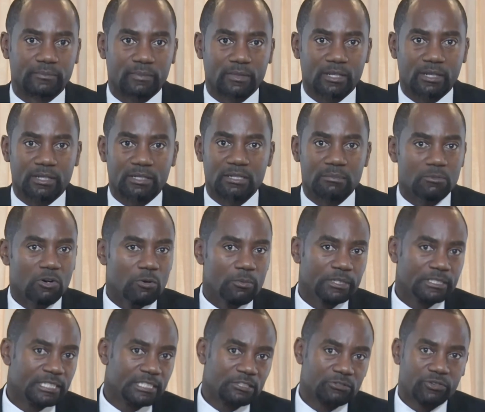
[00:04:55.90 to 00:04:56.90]
The
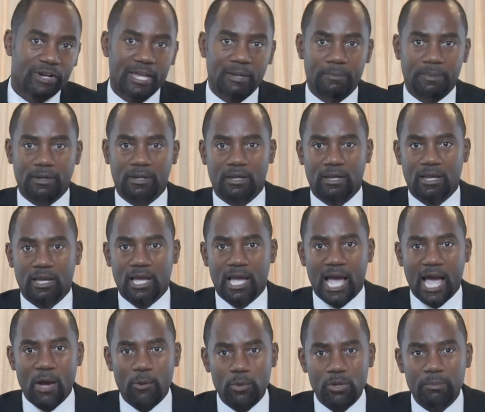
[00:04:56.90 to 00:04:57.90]
moment is ripe,
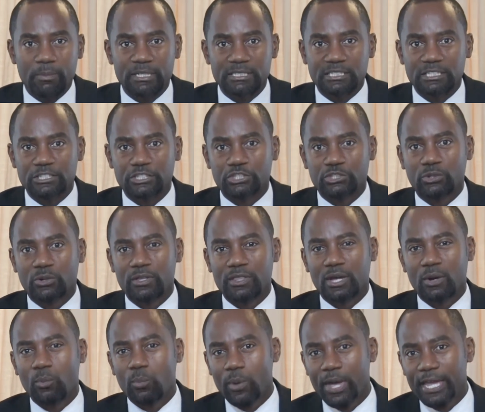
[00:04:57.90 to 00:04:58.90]
and we must ensure
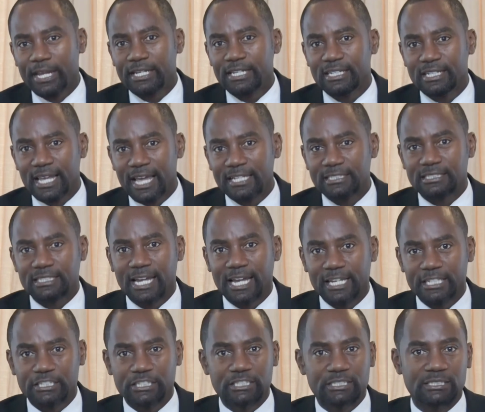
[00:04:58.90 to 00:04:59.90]
that when the next
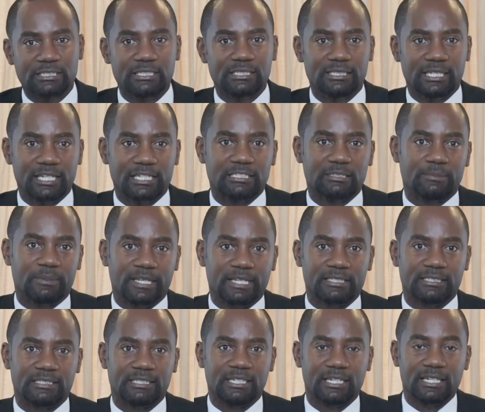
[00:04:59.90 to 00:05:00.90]
IGC takes
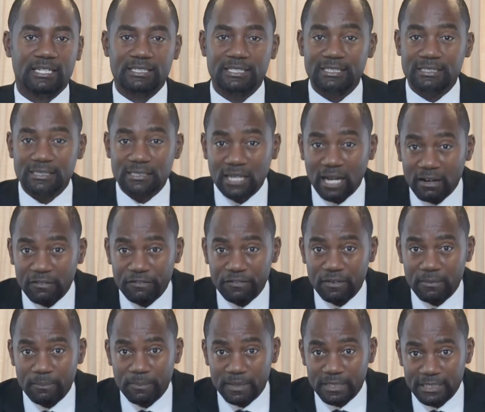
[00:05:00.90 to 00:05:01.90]
place, the tough
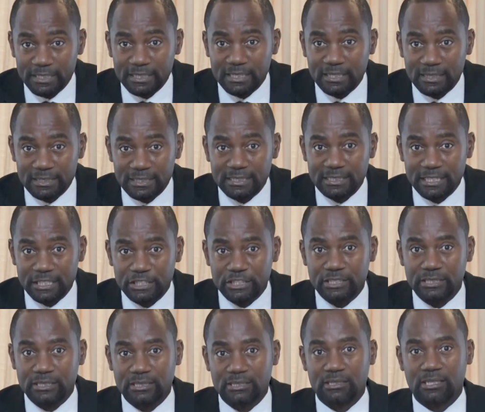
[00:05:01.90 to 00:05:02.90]
political
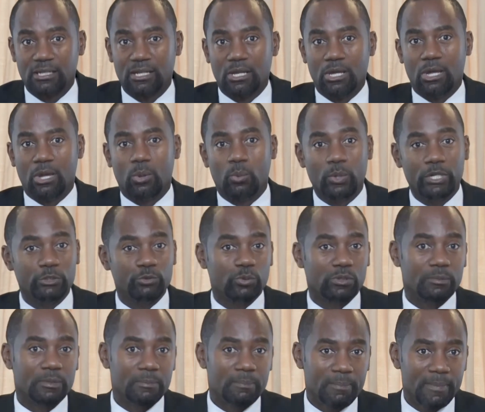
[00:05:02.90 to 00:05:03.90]
decisions which will
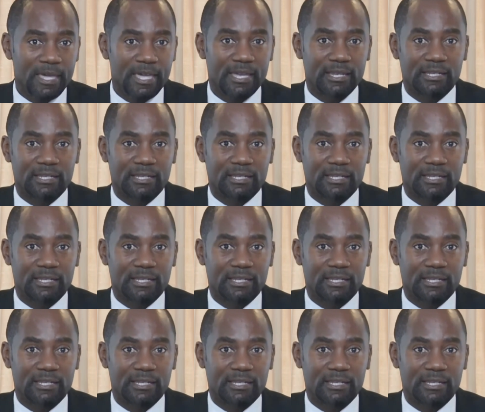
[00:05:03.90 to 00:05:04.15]
be made